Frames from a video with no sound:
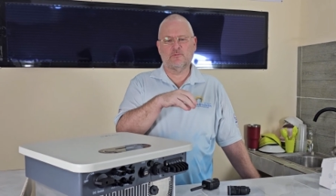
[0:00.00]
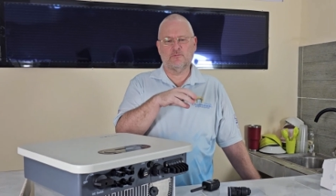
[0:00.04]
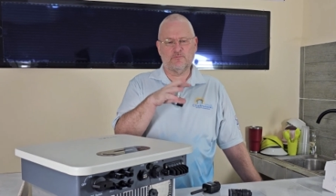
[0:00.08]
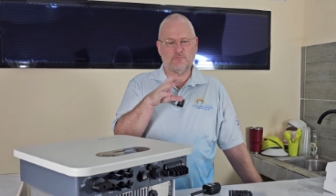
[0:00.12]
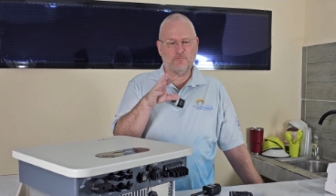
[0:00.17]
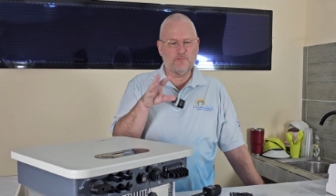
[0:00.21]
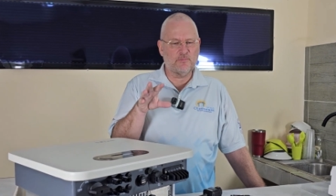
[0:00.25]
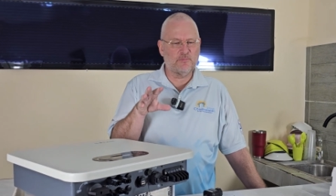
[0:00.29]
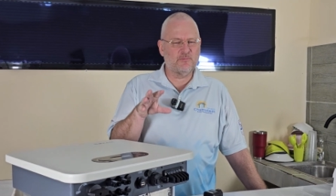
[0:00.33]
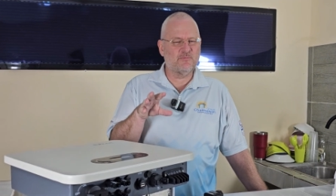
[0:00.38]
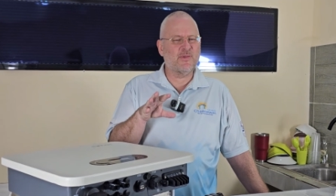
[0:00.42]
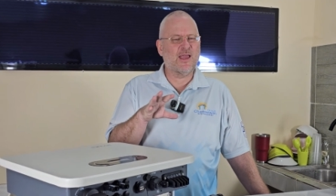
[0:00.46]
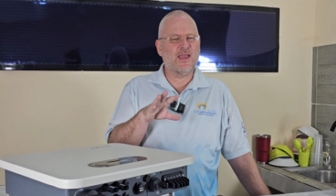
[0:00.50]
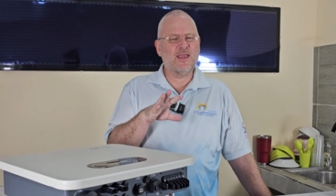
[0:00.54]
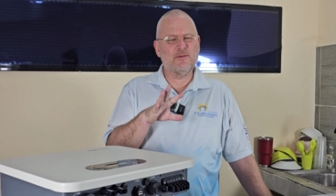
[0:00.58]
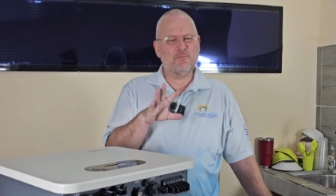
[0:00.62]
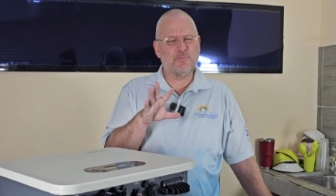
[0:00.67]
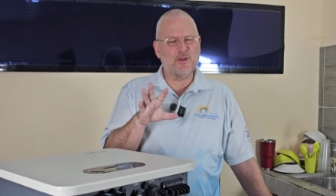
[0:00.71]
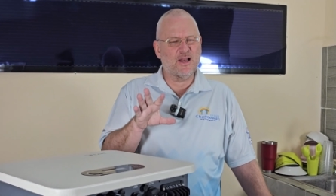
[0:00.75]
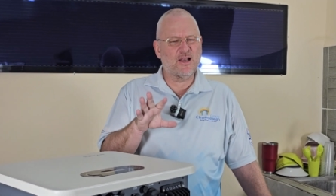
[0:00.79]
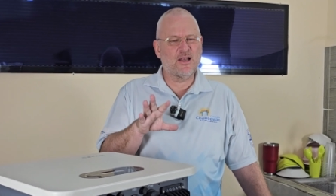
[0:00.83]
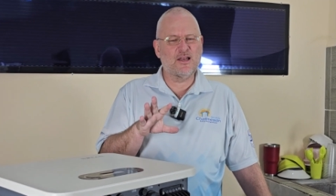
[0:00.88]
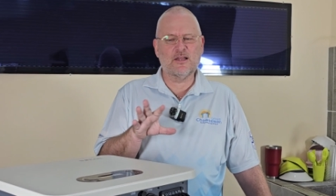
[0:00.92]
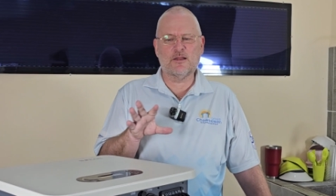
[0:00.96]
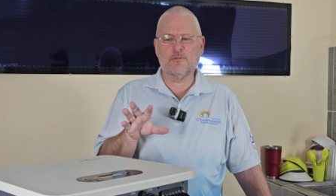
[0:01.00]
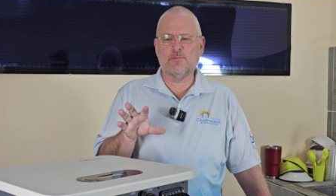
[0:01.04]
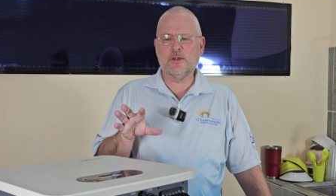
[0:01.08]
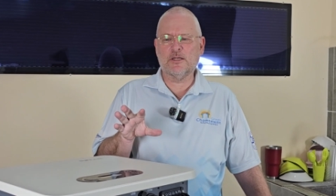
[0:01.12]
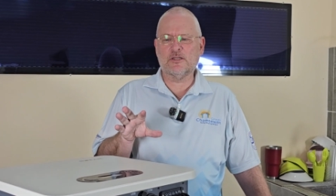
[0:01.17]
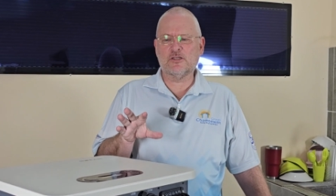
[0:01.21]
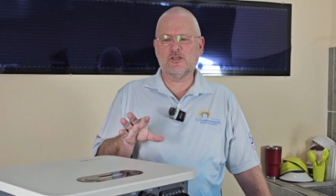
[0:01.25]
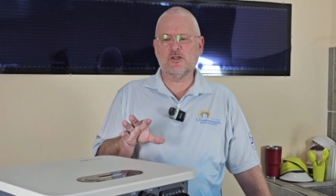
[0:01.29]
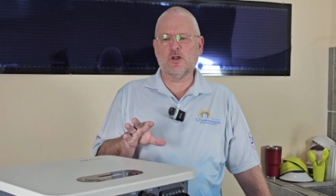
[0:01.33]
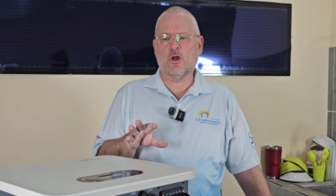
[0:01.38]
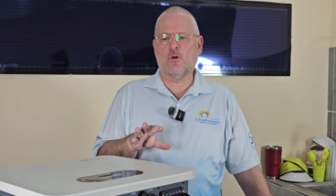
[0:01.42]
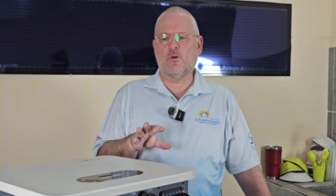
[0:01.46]
maybe a little
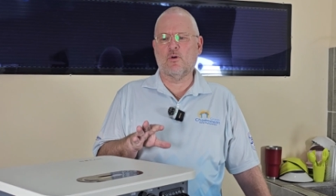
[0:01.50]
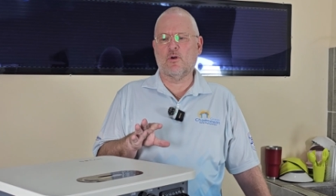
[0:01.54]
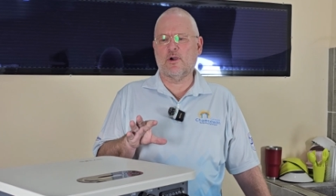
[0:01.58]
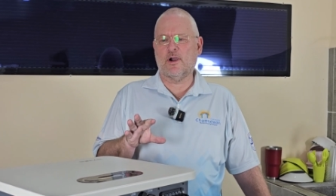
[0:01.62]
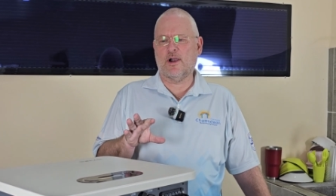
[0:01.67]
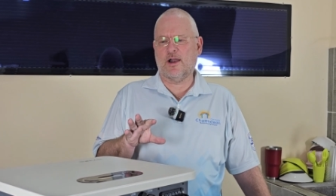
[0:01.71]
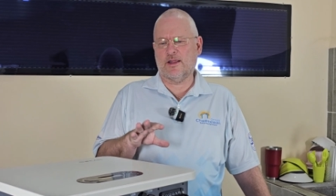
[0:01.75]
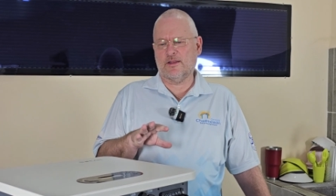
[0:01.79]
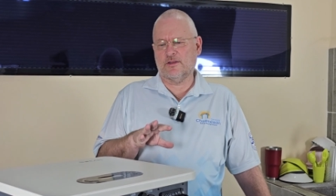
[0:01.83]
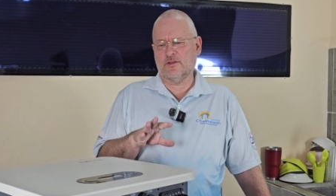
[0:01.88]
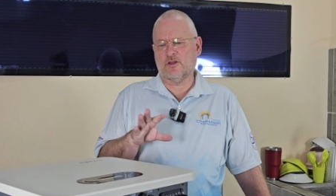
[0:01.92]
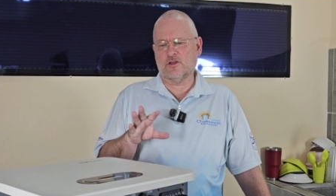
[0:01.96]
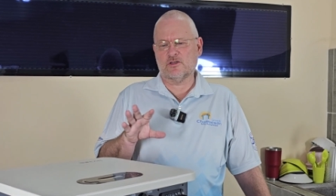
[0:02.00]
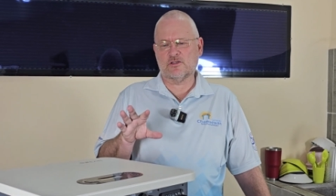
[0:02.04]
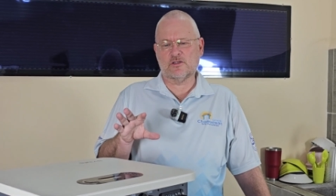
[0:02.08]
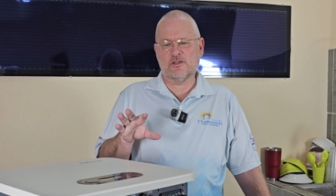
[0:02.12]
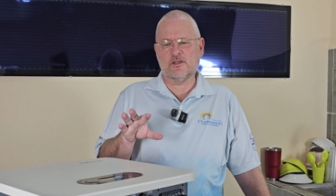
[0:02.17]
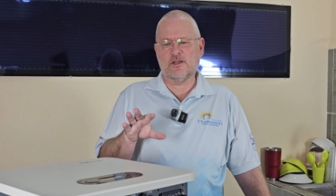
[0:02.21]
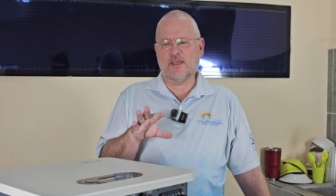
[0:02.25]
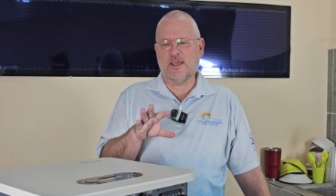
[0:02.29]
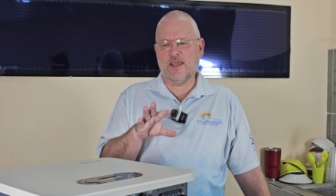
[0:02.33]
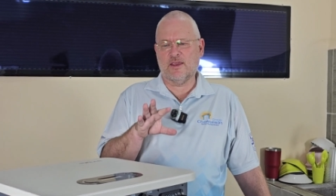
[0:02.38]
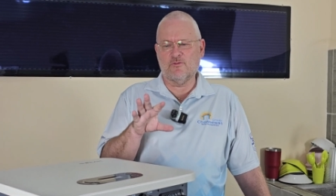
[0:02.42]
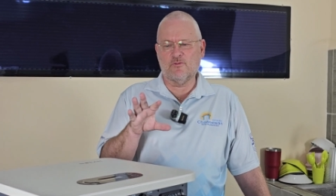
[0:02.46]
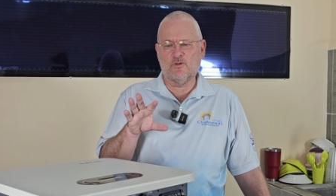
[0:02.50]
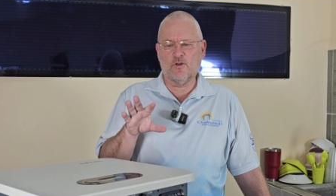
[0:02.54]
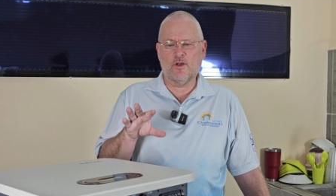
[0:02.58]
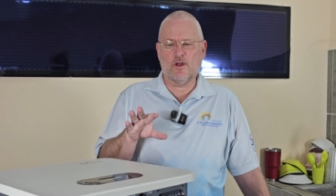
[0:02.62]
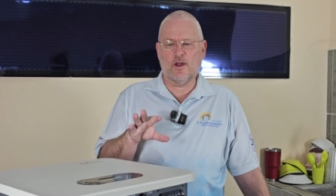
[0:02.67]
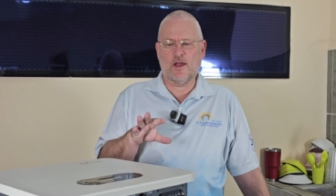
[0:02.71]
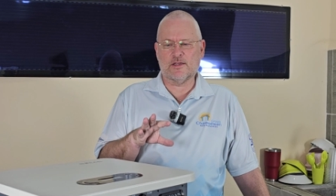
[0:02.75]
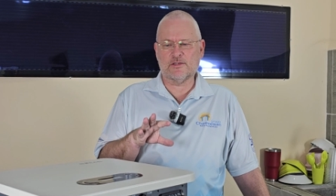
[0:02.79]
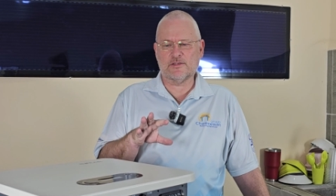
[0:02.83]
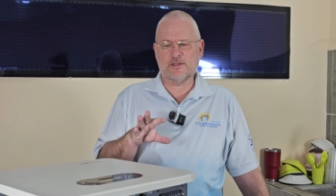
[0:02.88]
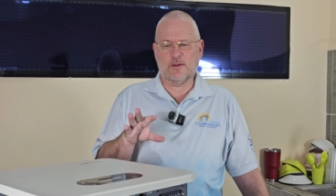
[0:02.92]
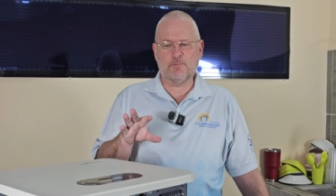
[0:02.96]
bit slower and doesn't give you
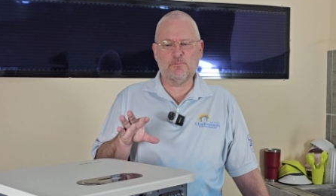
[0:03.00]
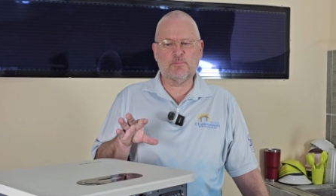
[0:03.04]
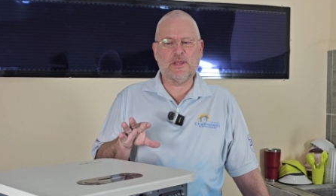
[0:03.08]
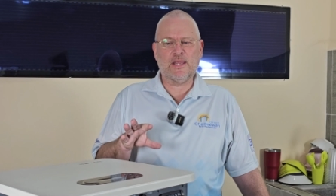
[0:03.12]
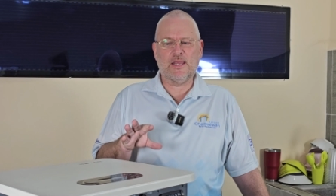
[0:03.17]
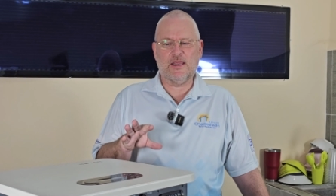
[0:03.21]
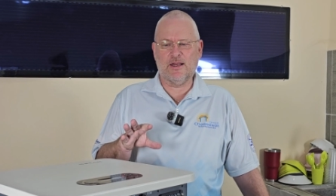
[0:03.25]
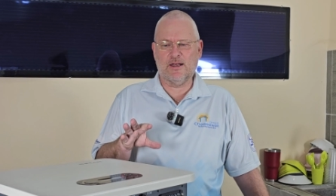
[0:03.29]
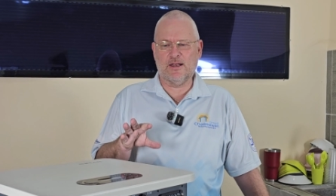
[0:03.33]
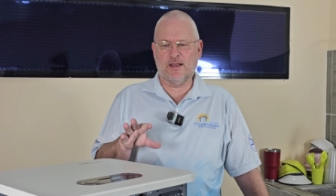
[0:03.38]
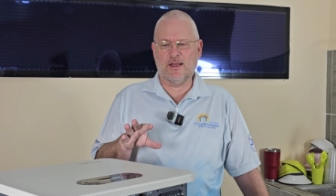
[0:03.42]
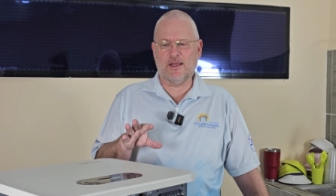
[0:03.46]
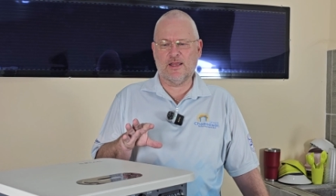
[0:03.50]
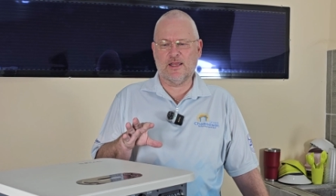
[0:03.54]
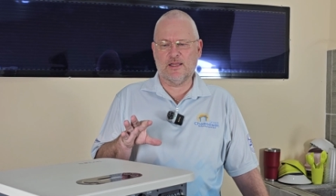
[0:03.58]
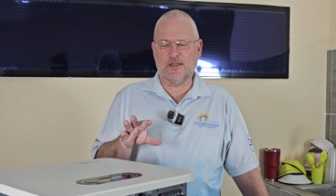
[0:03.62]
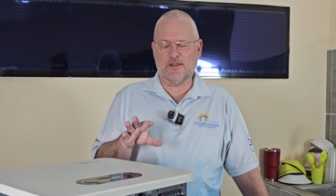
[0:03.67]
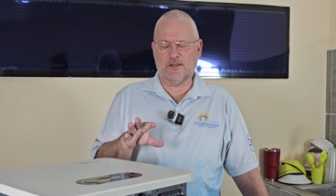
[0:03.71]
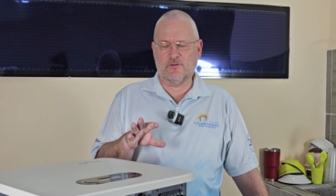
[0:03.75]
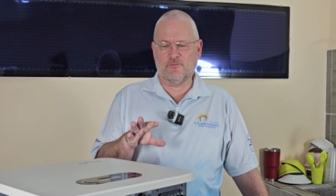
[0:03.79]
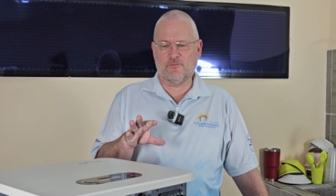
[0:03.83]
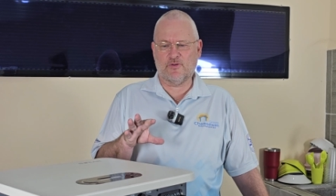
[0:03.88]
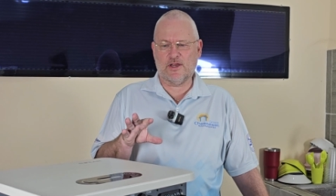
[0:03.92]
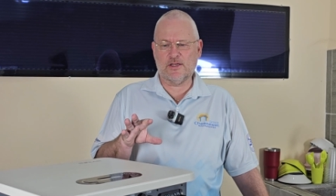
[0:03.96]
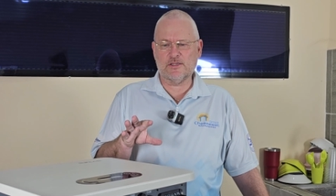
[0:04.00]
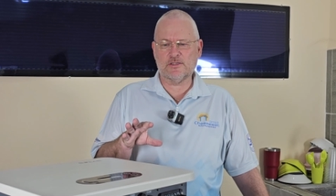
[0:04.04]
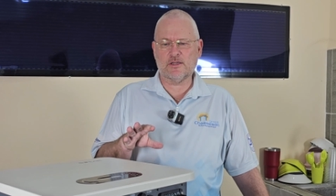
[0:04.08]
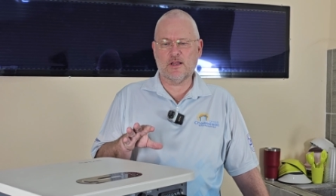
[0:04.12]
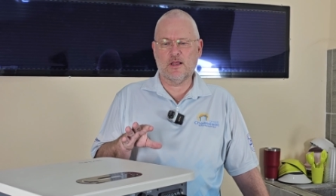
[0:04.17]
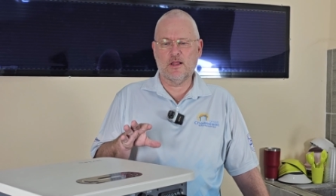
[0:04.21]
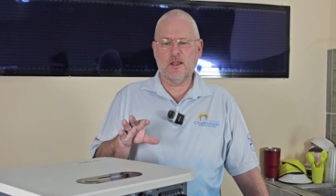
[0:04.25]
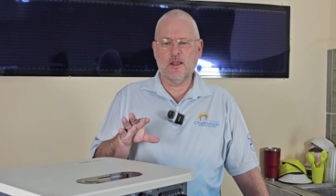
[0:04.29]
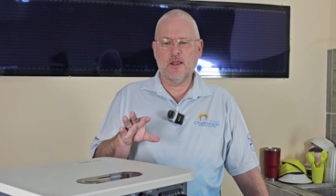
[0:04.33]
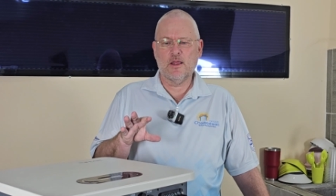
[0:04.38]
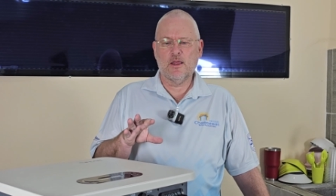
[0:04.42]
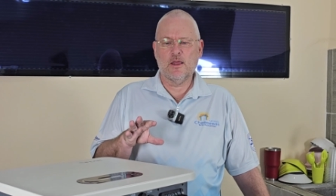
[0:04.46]
as appealing interface,
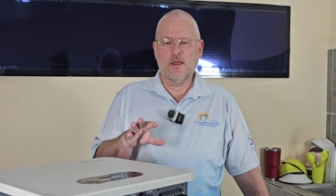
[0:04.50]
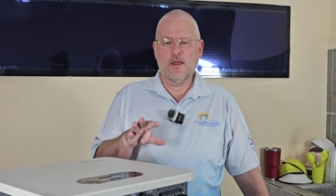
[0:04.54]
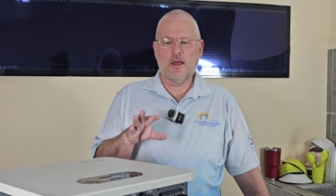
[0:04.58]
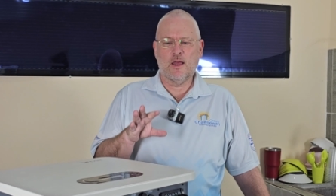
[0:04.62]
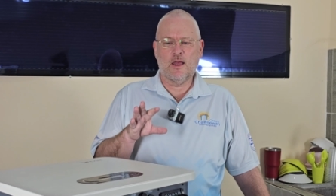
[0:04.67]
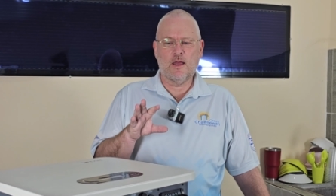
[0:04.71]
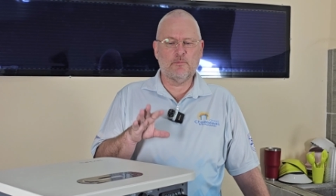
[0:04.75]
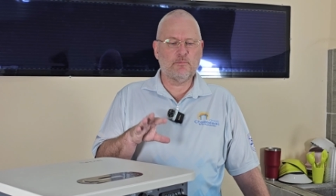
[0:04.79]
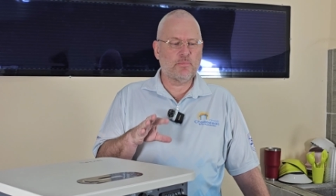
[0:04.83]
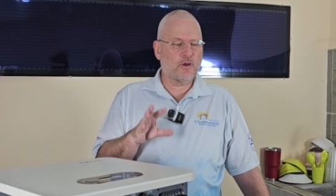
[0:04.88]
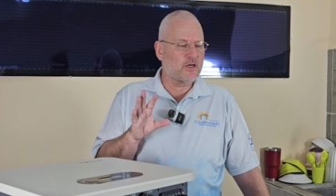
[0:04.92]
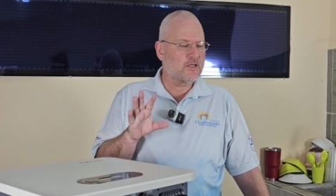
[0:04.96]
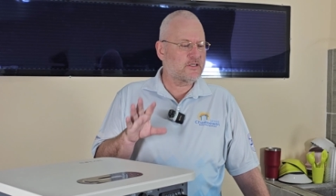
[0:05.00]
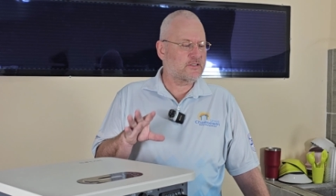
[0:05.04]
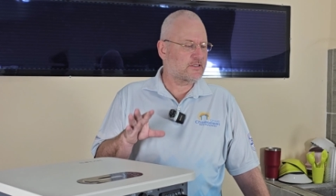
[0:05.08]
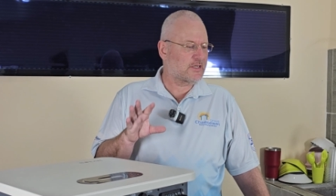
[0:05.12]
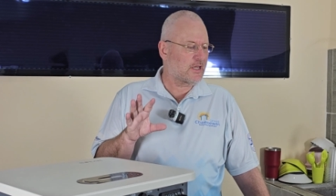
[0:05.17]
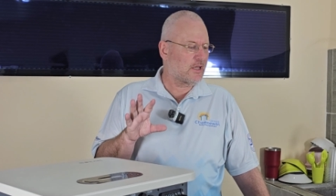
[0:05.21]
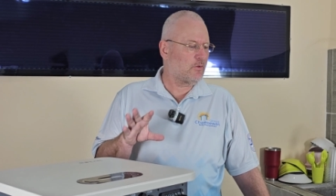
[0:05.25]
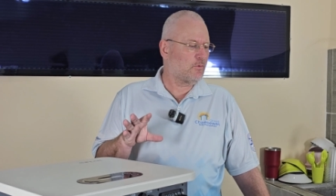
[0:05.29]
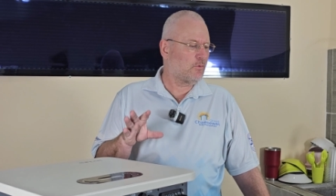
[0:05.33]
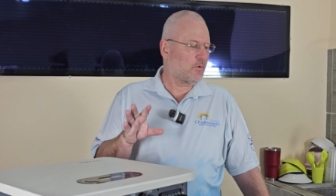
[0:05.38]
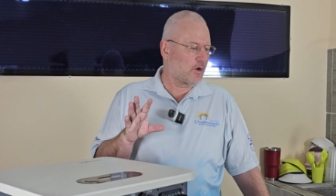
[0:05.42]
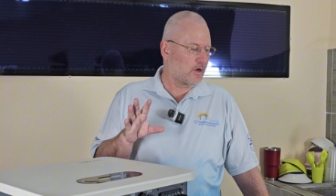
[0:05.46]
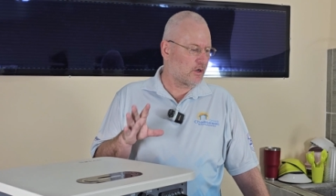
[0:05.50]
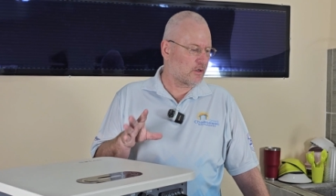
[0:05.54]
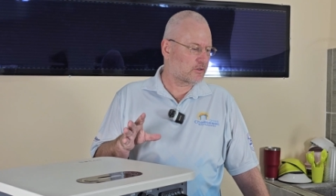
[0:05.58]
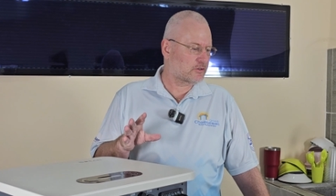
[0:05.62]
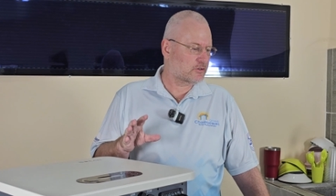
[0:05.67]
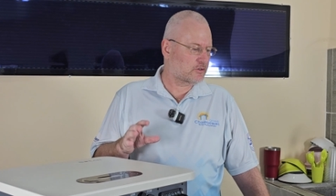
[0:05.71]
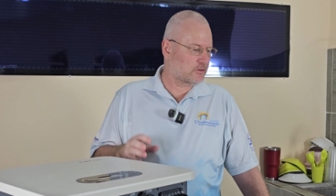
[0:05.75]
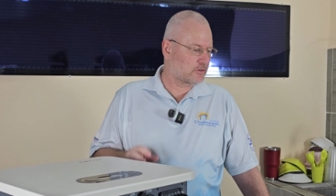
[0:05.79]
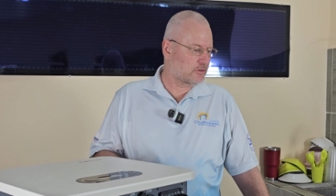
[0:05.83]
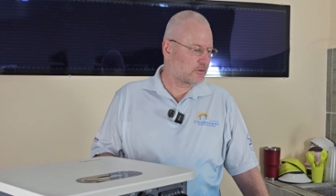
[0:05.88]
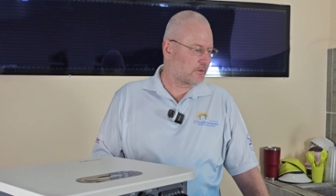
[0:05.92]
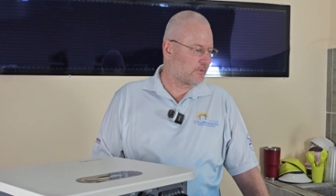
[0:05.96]
but it still
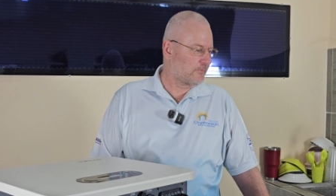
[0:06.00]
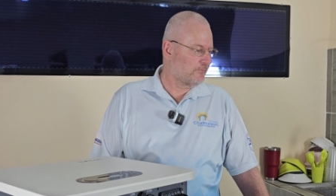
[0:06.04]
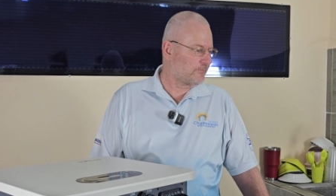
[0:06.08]
works.